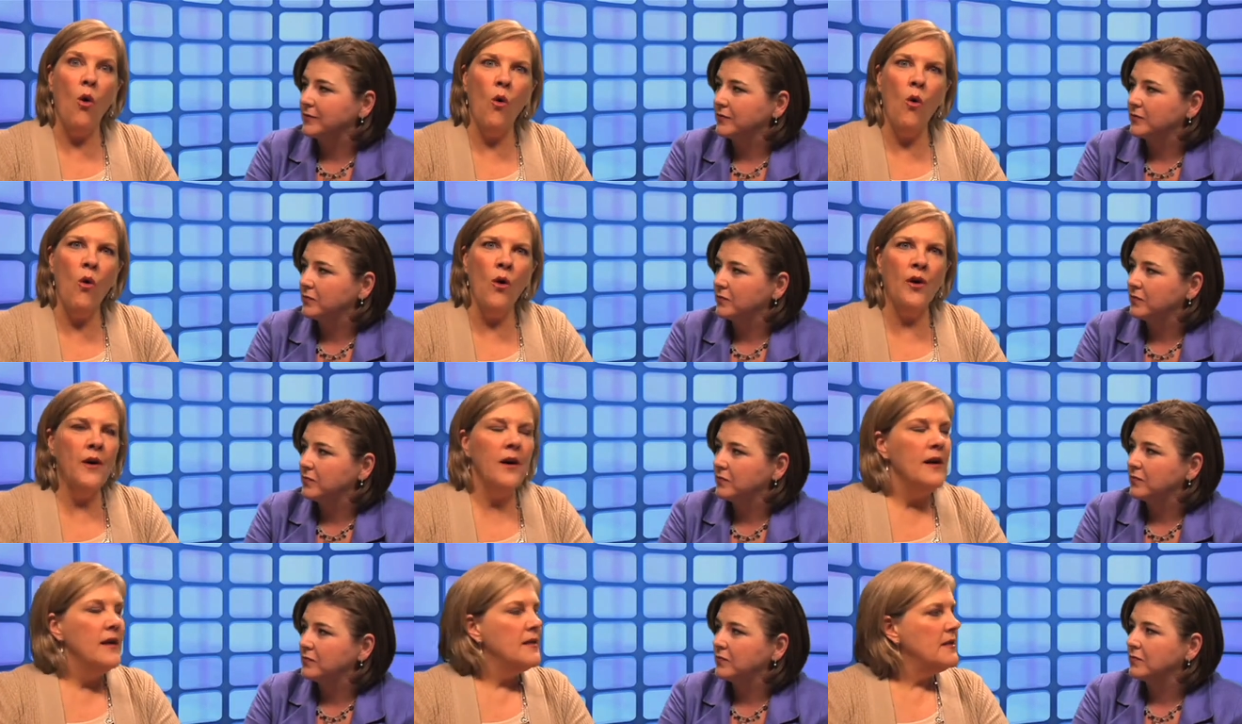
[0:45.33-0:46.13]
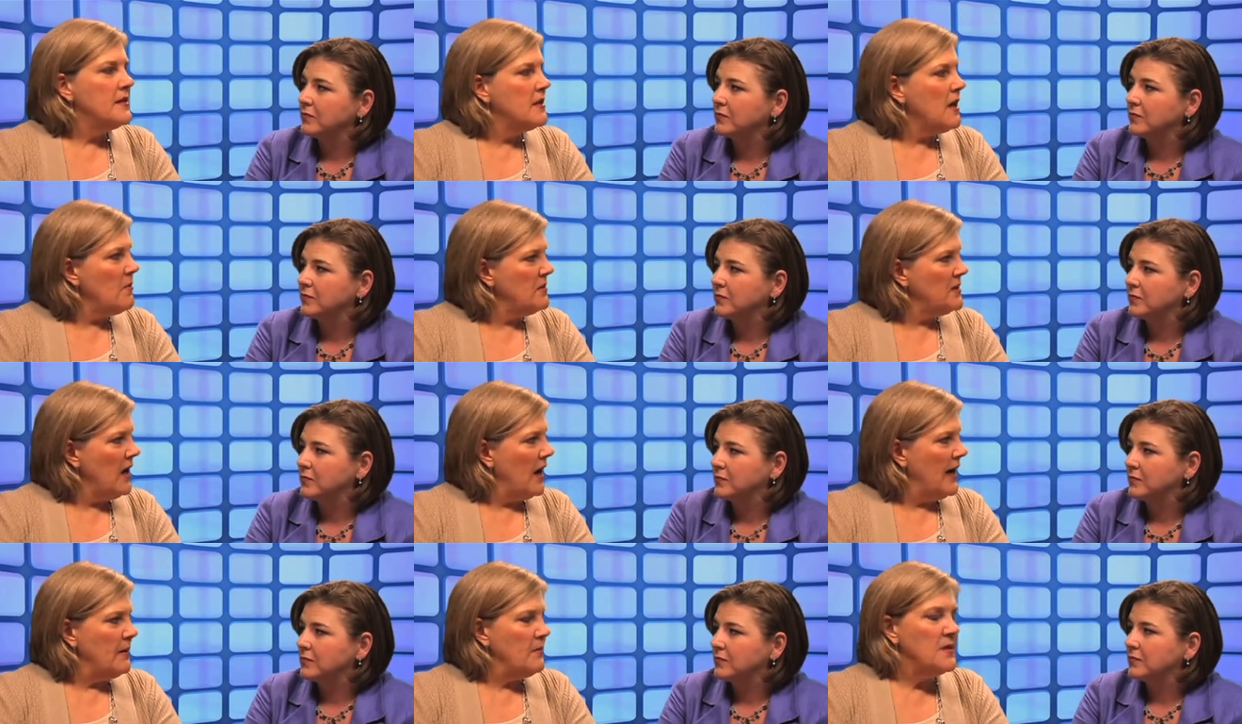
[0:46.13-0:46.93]
Speaker 1: Or
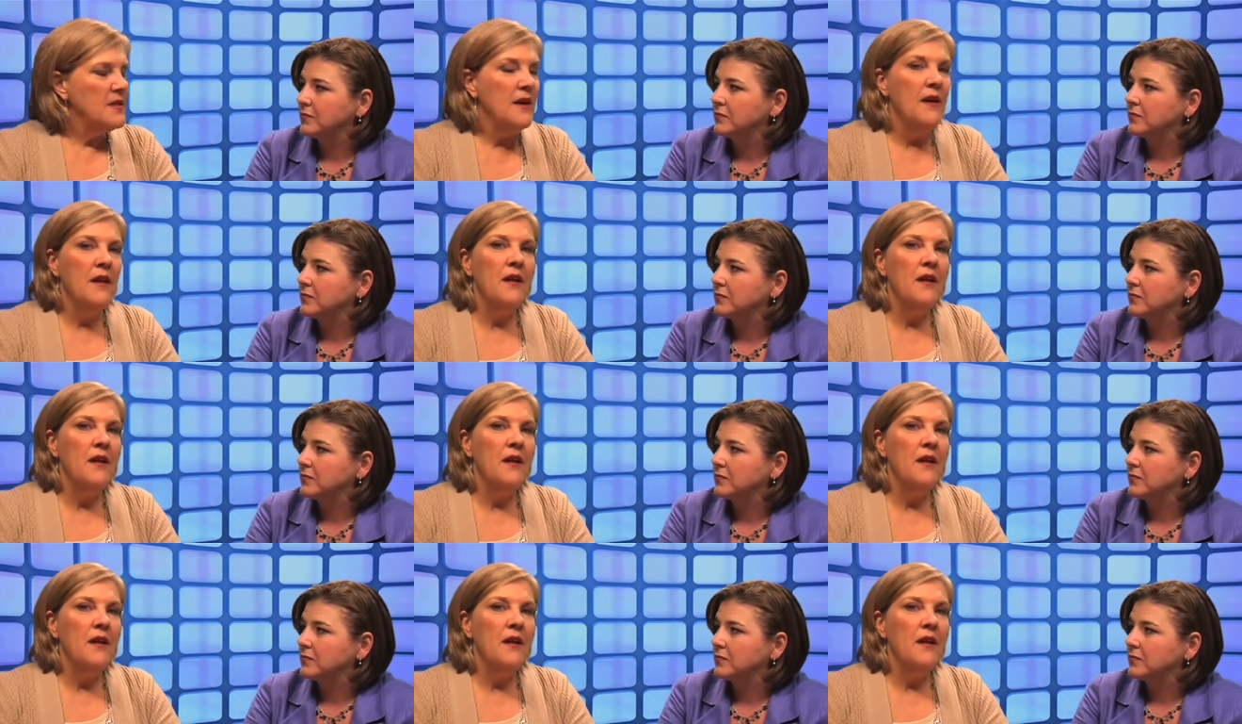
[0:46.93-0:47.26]
sometimes